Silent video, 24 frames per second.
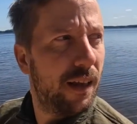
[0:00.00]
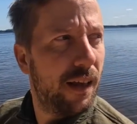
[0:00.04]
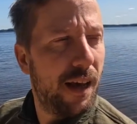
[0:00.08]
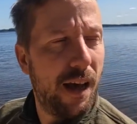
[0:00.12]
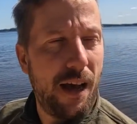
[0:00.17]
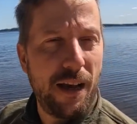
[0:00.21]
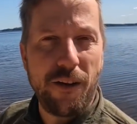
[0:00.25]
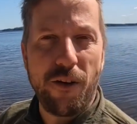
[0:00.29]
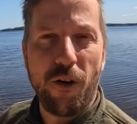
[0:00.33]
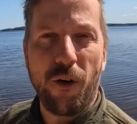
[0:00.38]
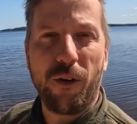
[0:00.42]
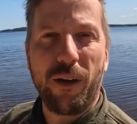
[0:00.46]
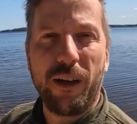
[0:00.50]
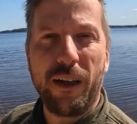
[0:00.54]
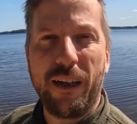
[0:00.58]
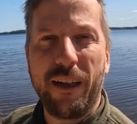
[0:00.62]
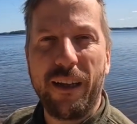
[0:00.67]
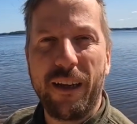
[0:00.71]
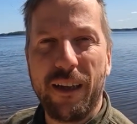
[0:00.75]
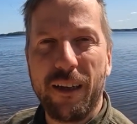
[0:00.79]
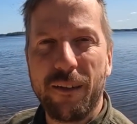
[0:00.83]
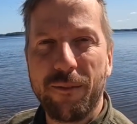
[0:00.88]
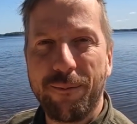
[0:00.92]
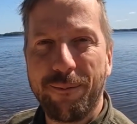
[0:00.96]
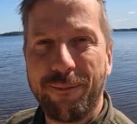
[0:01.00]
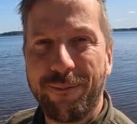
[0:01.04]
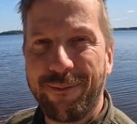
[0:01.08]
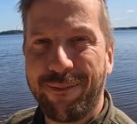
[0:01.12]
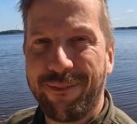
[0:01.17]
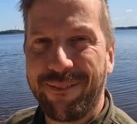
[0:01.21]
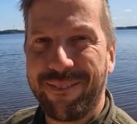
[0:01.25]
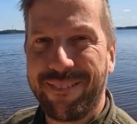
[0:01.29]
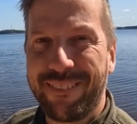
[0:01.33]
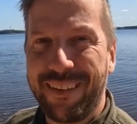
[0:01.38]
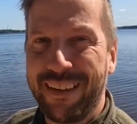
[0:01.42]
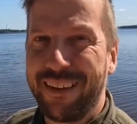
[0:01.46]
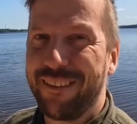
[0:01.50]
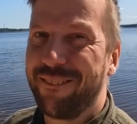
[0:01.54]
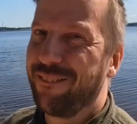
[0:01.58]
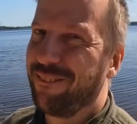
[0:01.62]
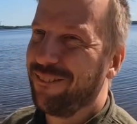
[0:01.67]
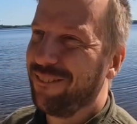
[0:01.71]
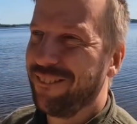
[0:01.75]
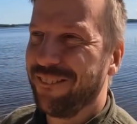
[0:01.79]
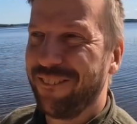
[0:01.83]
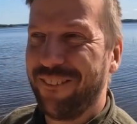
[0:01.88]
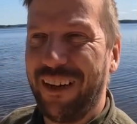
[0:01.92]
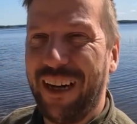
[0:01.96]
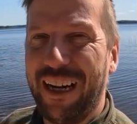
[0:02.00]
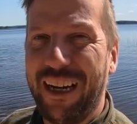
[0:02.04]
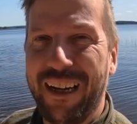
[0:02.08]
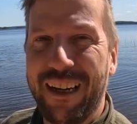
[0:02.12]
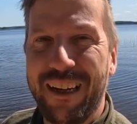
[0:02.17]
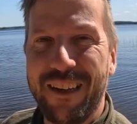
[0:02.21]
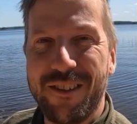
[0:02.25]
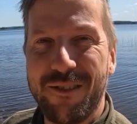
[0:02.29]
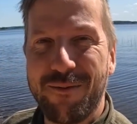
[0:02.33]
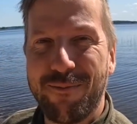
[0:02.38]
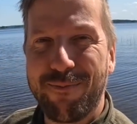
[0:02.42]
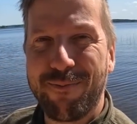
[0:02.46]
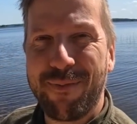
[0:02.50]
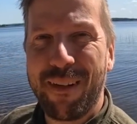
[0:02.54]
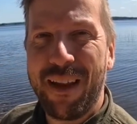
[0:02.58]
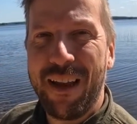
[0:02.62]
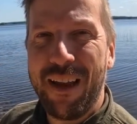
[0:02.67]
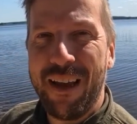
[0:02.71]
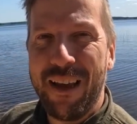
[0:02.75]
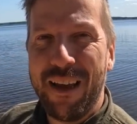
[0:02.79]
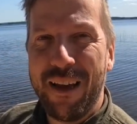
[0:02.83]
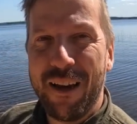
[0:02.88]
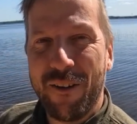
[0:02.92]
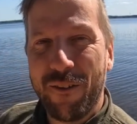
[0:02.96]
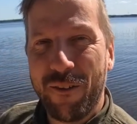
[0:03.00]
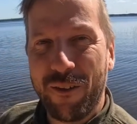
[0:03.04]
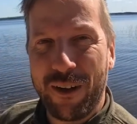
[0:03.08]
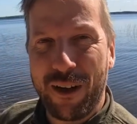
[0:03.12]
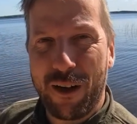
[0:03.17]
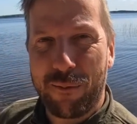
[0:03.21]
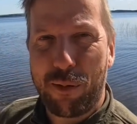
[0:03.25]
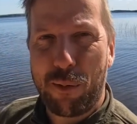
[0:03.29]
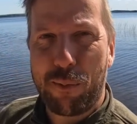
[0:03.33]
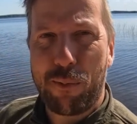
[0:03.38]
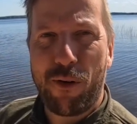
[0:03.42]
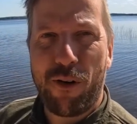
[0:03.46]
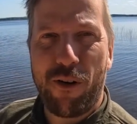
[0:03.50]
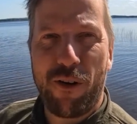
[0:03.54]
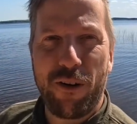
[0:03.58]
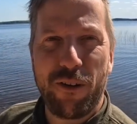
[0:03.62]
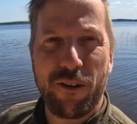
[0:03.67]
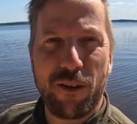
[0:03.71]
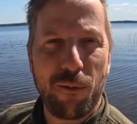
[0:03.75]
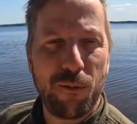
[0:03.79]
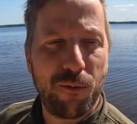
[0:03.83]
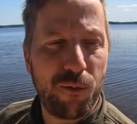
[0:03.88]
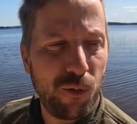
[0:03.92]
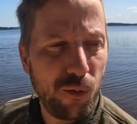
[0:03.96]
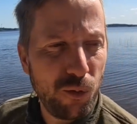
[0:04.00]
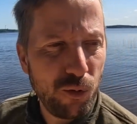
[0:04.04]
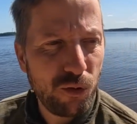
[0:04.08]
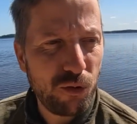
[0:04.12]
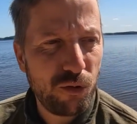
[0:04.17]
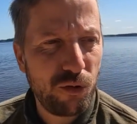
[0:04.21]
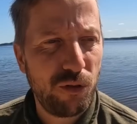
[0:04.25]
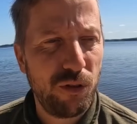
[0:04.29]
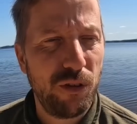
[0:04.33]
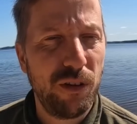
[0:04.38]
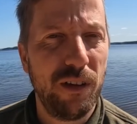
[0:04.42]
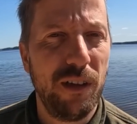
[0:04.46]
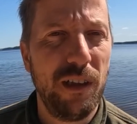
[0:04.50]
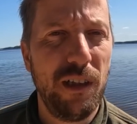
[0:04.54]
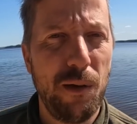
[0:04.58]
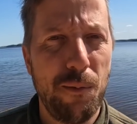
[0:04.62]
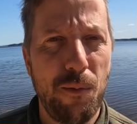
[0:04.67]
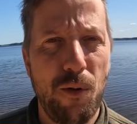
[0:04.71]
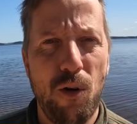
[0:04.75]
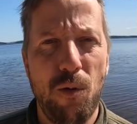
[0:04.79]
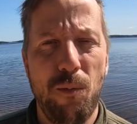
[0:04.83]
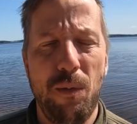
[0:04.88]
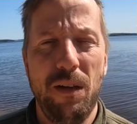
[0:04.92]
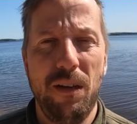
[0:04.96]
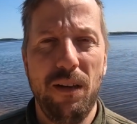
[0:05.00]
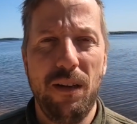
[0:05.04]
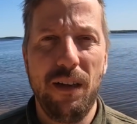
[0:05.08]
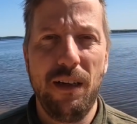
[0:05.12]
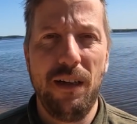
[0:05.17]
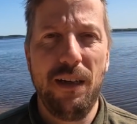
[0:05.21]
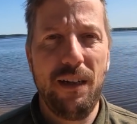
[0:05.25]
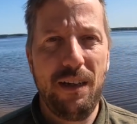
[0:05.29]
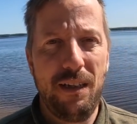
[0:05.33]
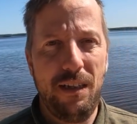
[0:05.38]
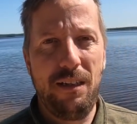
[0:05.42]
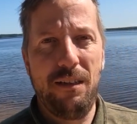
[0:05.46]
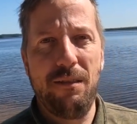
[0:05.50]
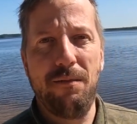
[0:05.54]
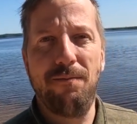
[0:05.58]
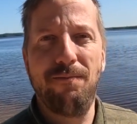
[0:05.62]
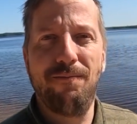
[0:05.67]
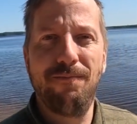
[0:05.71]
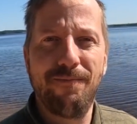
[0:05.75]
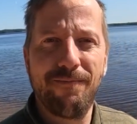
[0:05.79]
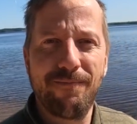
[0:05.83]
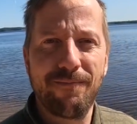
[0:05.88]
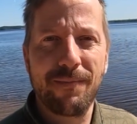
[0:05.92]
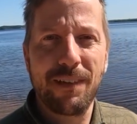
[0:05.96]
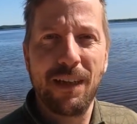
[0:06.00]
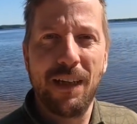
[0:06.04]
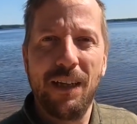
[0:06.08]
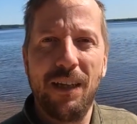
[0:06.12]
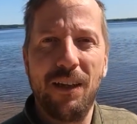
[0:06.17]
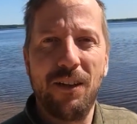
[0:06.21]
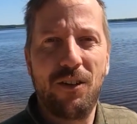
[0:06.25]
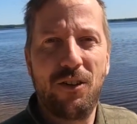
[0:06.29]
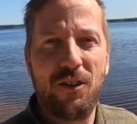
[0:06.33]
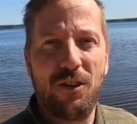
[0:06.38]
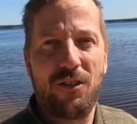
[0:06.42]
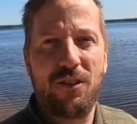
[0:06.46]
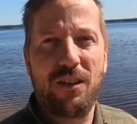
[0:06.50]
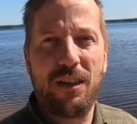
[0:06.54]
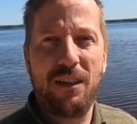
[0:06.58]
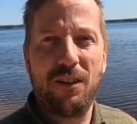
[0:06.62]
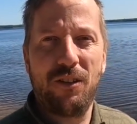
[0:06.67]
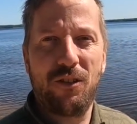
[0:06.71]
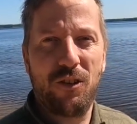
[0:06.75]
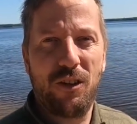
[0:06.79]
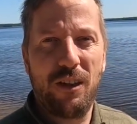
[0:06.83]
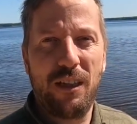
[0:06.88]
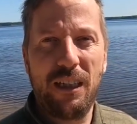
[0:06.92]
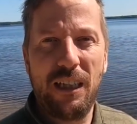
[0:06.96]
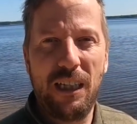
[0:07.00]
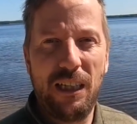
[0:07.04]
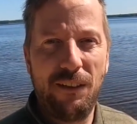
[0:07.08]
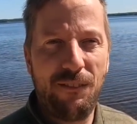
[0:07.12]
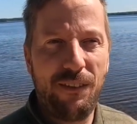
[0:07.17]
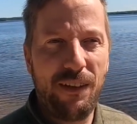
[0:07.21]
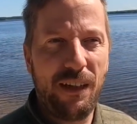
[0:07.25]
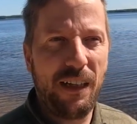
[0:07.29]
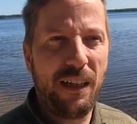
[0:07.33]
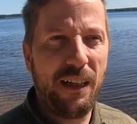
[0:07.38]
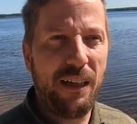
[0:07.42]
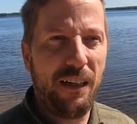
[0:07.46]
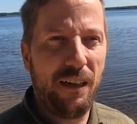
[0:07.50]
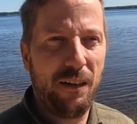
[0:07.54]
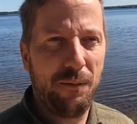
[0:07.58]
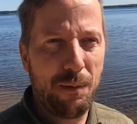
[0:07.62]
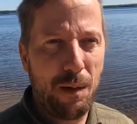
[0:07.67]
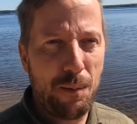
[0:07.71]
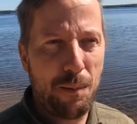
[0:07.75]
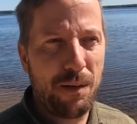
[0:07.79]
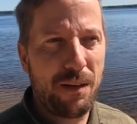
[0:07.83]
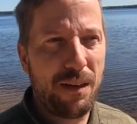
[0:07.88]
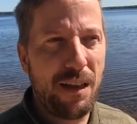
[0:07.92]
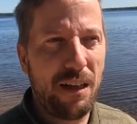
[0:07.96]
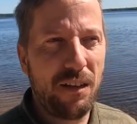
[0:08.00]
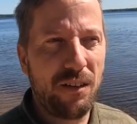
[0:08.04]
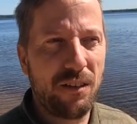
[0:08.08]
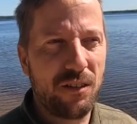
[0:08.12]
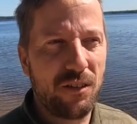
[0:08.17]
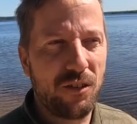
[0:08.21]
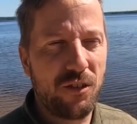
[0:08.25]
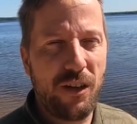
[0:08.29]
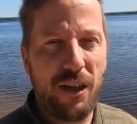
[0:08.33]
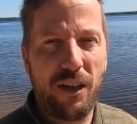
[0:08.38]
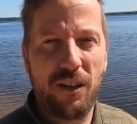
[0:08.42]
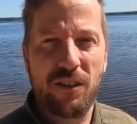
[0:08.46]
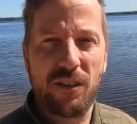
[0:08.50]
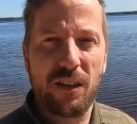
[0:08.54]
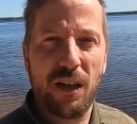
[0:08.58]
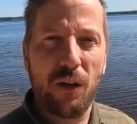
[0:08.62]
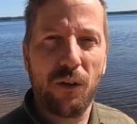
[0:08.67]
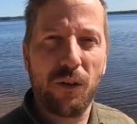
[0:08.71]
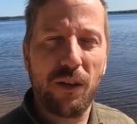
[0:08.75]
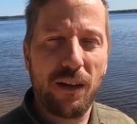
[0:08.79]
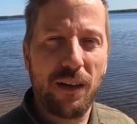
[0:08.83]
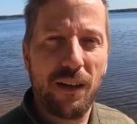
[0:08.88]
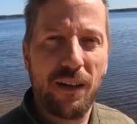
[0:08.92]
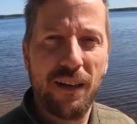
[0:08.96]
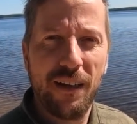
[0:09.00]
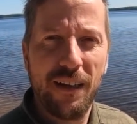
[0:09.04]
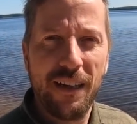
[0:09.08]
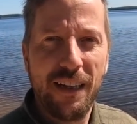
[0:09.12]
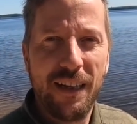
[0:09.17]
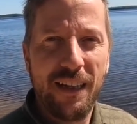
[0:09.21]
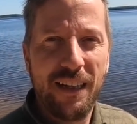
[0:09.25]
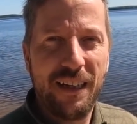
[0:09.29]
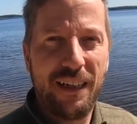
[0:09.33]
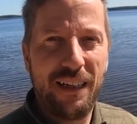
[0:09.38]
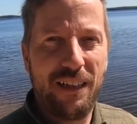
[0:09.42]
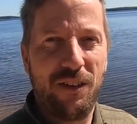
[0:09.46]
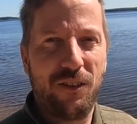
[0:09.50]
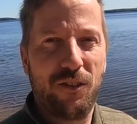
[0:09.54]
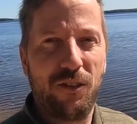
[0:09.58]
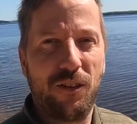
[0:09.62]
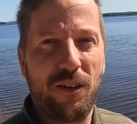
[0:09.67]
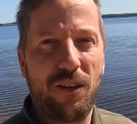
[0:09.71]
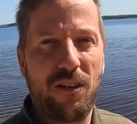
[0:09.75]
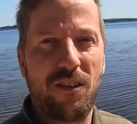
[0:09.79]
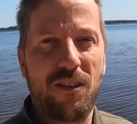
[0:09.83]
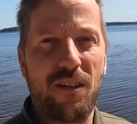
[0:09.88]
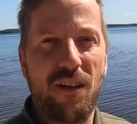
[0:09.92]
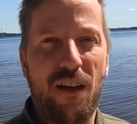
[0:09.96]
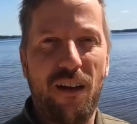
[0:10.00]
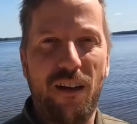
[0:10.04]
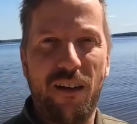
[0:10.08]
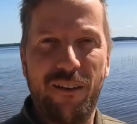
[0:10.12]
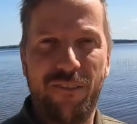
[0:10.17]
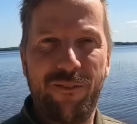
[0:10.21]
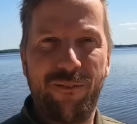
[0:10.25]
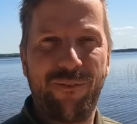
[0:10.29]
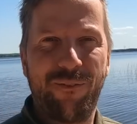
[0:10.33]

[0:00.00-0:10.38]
and docking here. Yeah, really nice. We are preparing some food in a moment and just enjoying evening here. Maybe take chairs out and enjoy the sun.